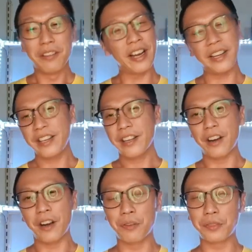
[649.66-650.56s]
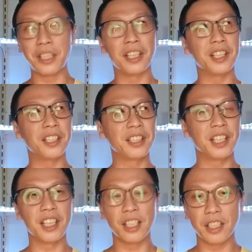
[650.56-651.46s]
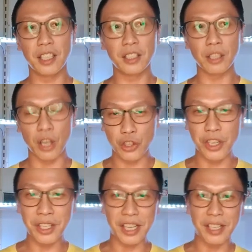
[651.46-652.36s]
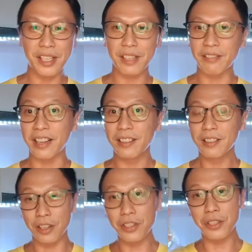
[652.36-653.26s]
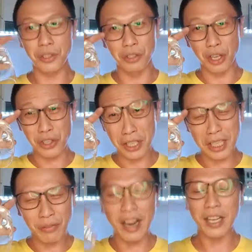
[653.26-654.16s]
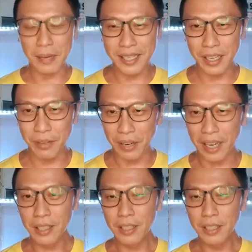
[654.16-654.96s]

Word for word: right, of the logistics, right? Because, you know, logistics very expensive.